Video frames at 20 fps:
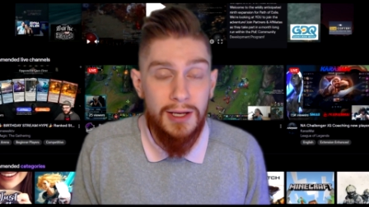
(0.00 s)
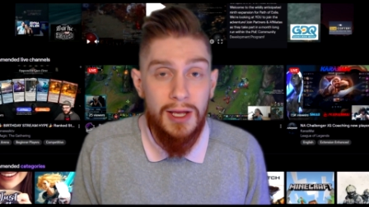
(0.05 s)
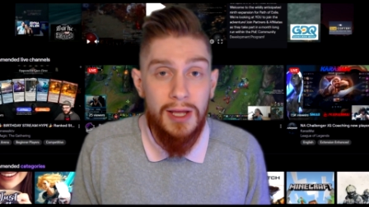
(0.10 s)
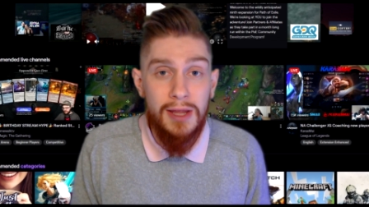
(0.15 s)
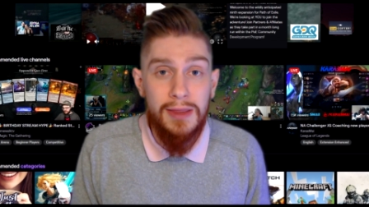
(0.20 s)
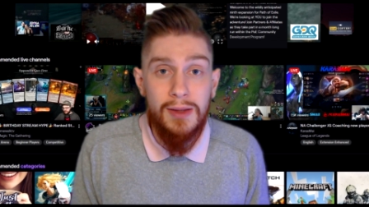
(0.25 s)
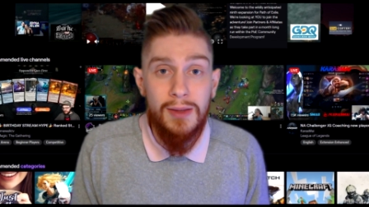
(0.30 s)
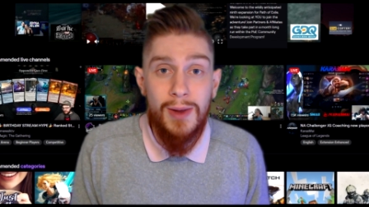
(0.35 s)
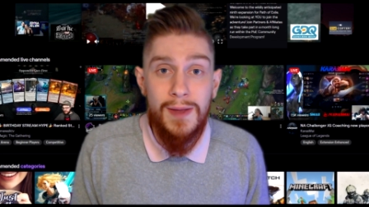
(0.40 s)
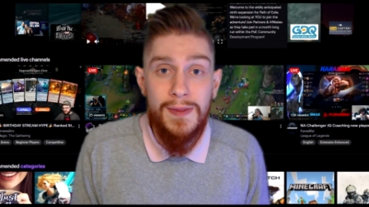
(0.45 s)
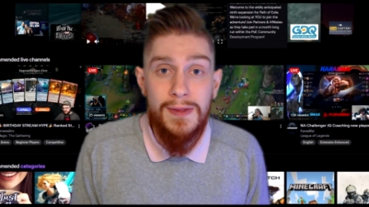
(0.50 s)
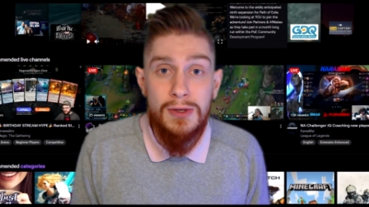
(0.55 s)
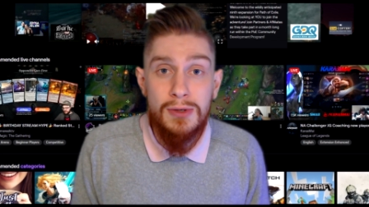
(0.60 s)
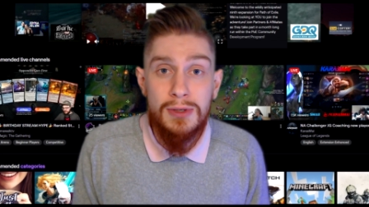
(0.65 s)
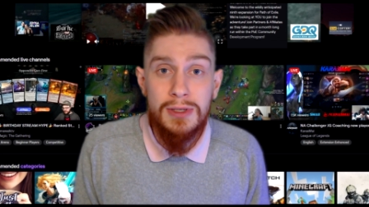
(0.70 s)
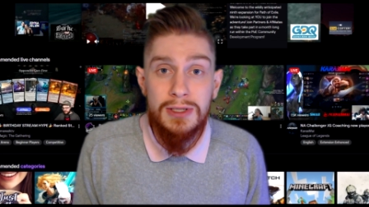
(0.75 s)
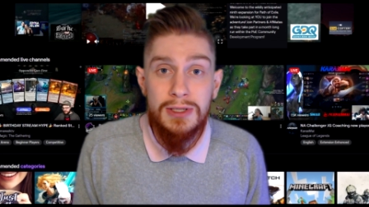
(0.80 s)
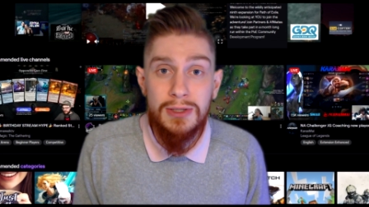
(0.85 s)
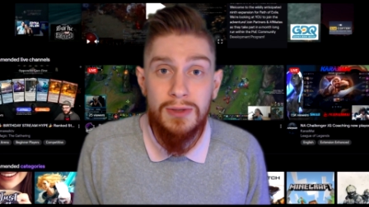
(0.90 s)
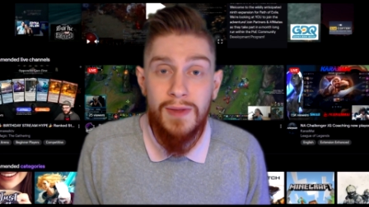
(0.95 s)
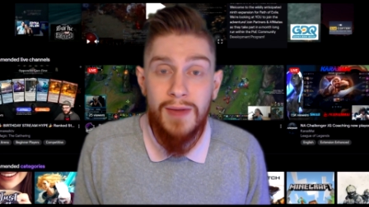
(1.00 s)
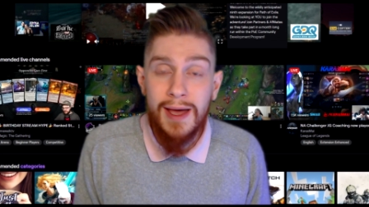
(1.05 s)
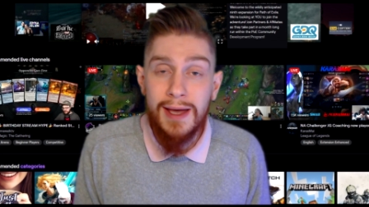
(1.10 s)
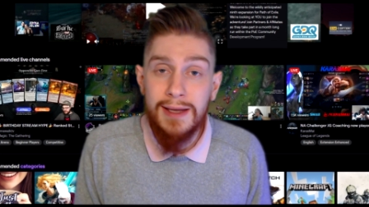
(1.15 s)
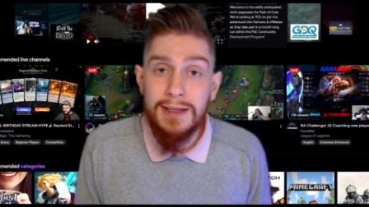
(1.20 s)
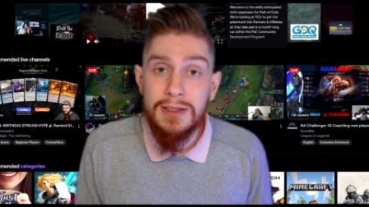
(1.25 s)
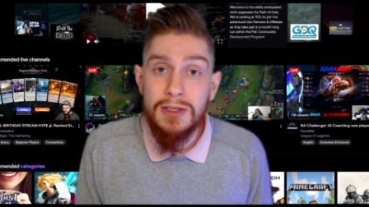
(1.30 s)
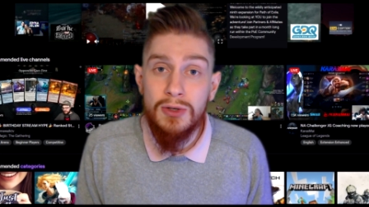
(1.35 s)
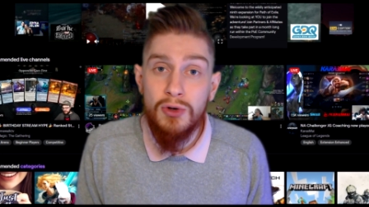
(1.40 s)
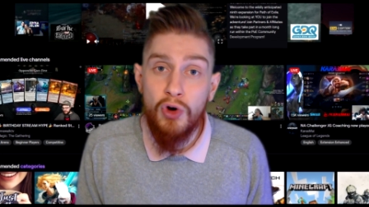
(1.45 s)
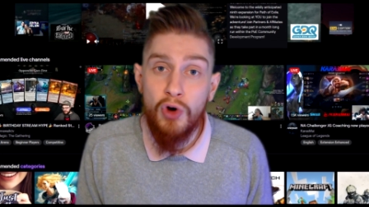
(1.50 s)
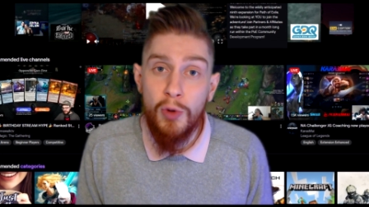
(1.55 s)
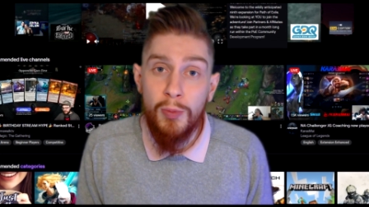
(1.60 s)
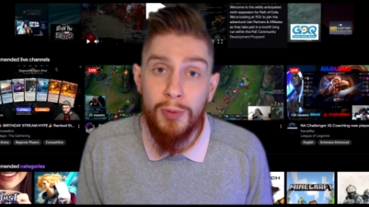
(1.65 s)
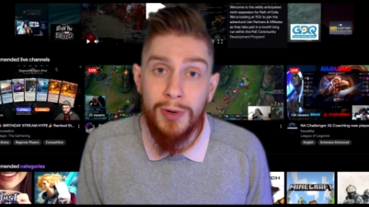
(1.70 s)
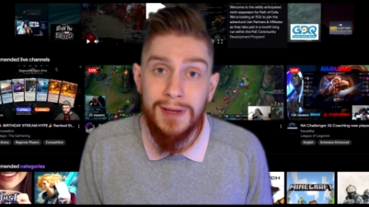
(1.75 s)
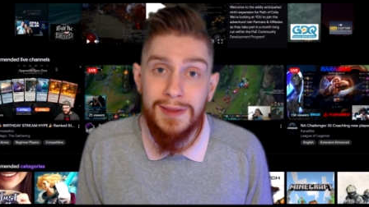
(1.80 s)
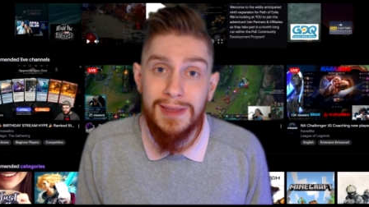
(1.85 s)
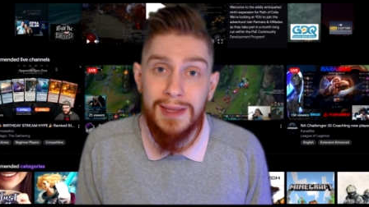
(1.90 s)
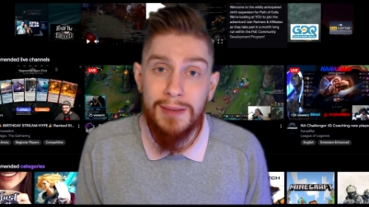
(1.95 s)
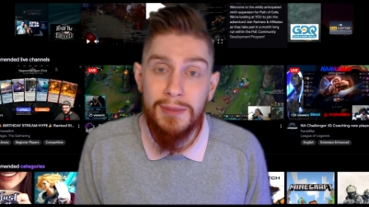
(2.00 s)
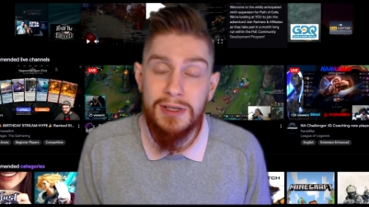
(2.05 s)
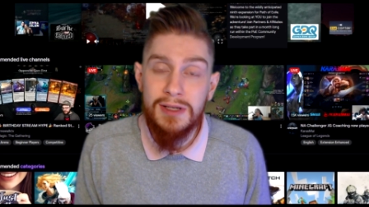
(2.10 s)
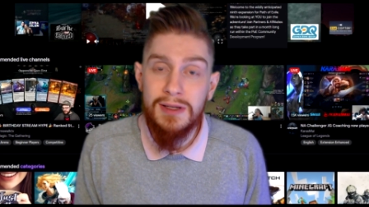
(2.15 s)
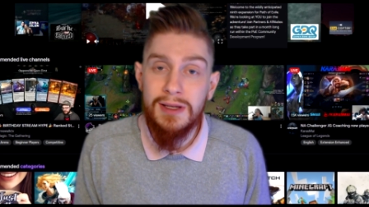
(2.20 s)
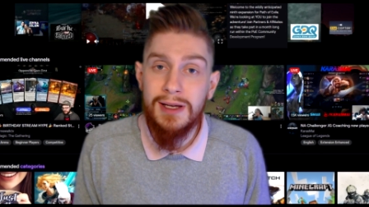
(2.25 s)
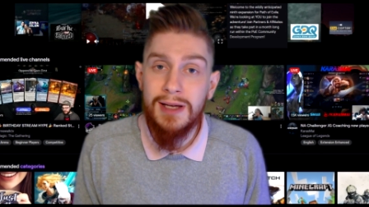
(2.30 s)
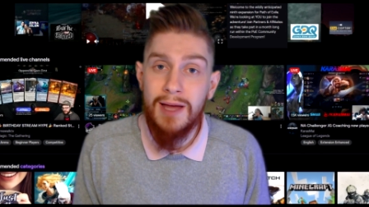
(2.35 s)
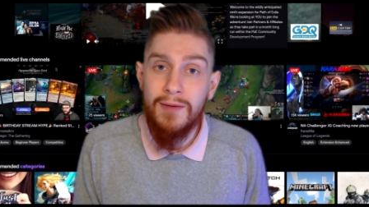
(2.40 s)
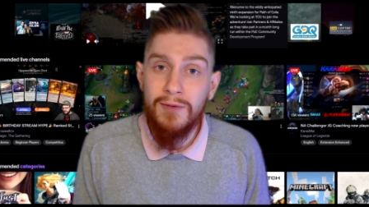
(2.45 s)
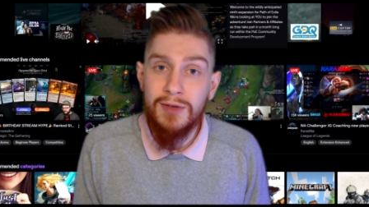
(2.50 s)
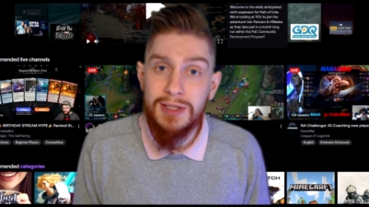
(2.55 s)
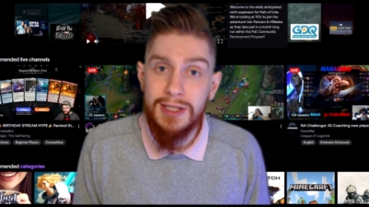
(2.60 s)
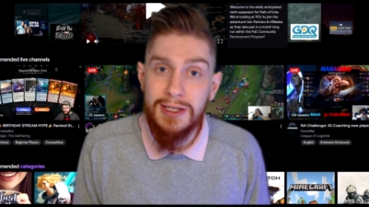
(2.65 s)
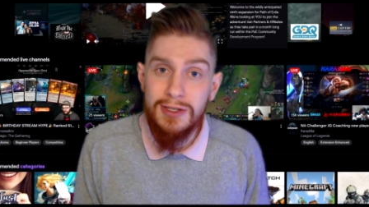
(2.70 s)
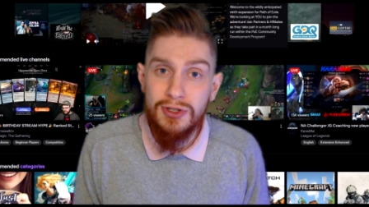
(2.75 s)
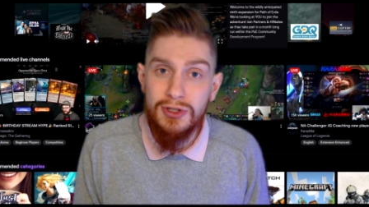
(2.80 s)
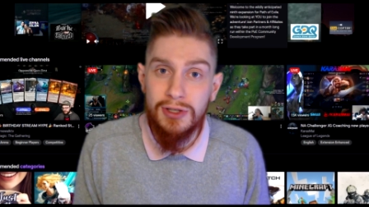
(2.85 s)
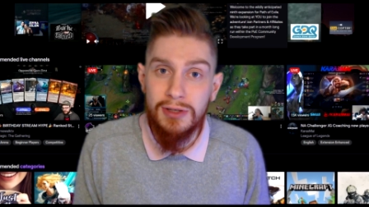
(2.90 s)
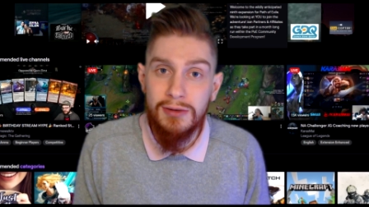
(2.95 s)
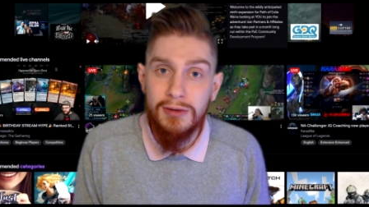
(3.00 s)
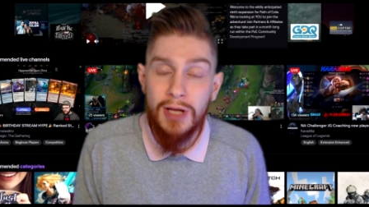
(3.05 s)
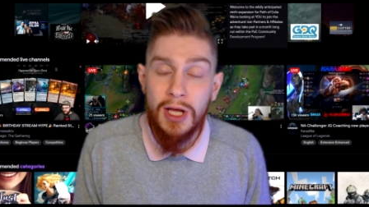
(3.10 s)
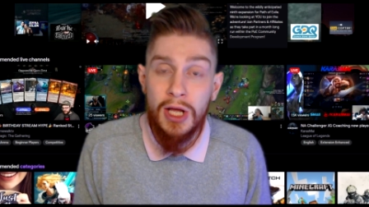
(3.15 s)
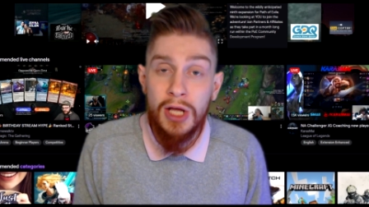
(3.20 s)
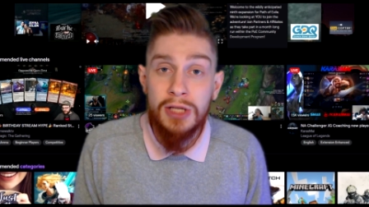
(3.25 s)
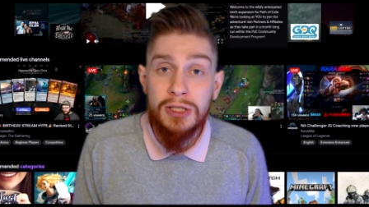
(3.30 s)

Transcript: The way that you can do that is incorporate them into the conversation.